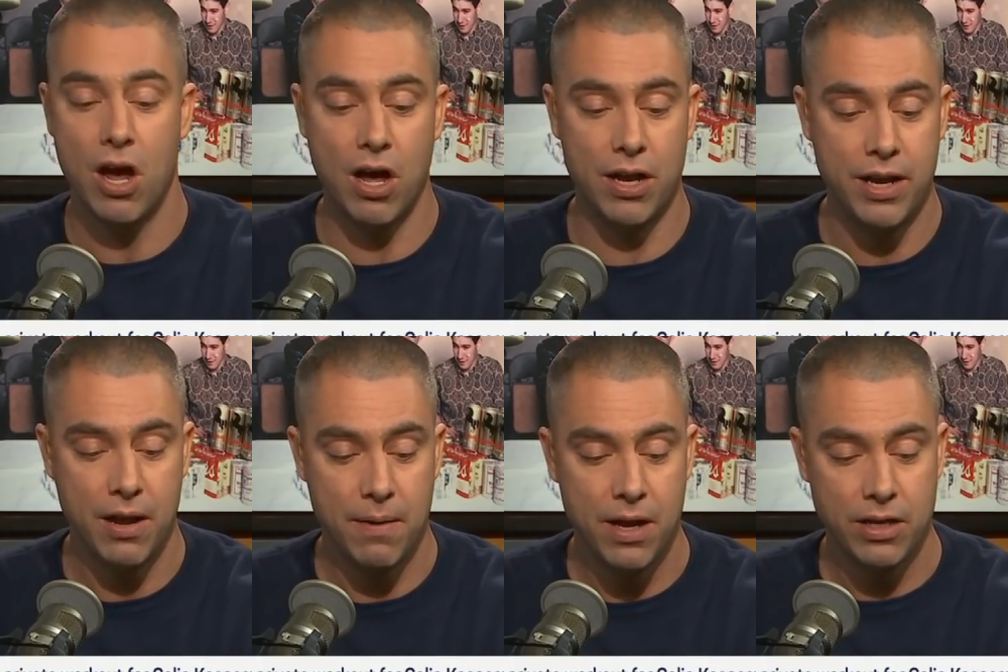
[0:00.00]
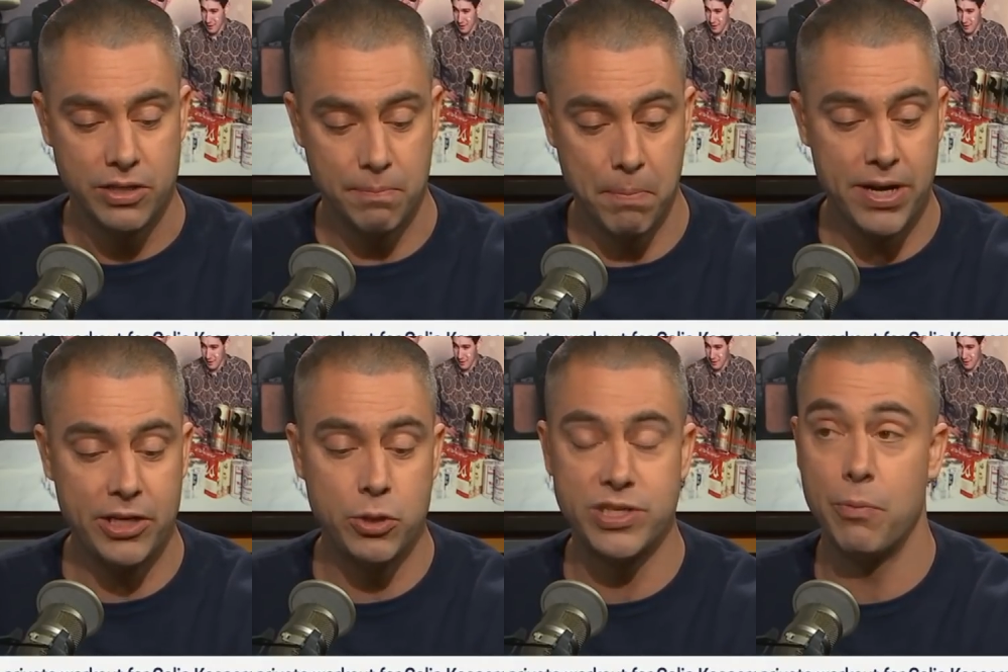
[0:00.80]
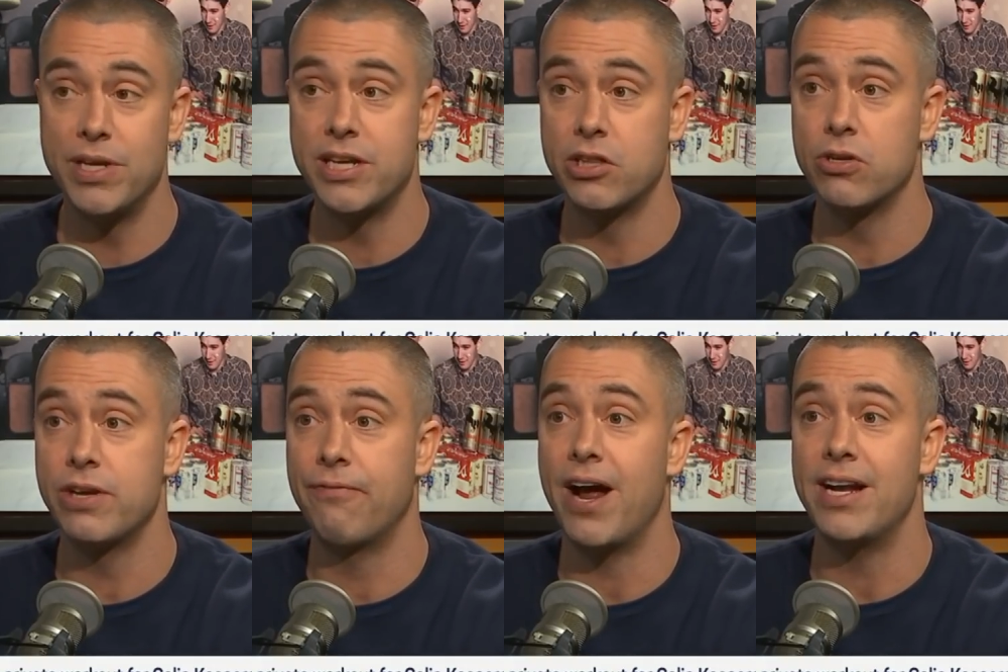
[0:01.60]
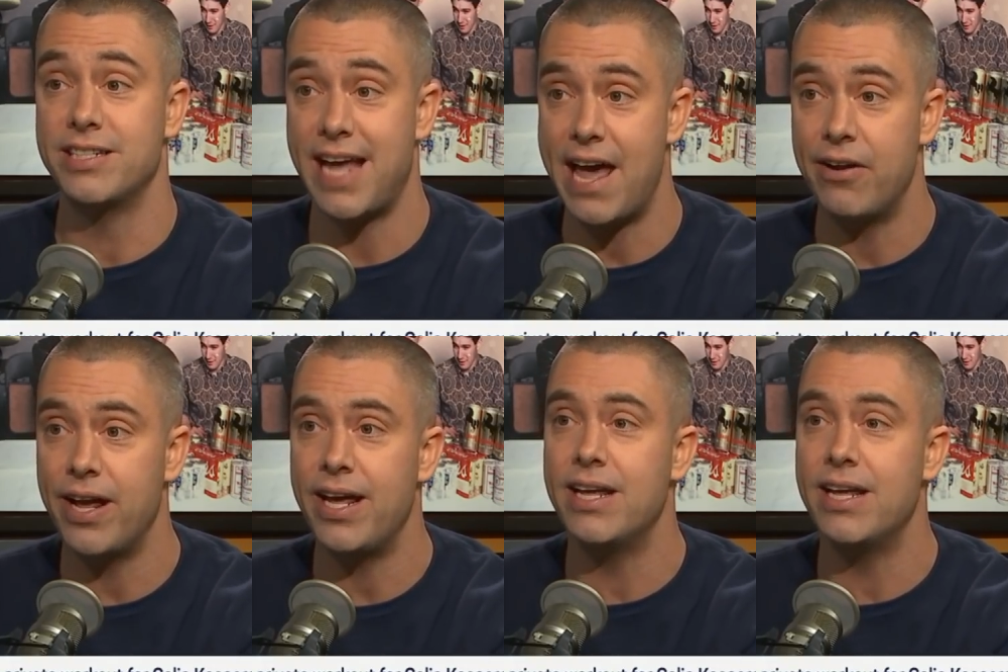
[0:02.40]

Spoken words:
on Monday, Tuesday, Wednesday, Thursday, Friday, Saturday,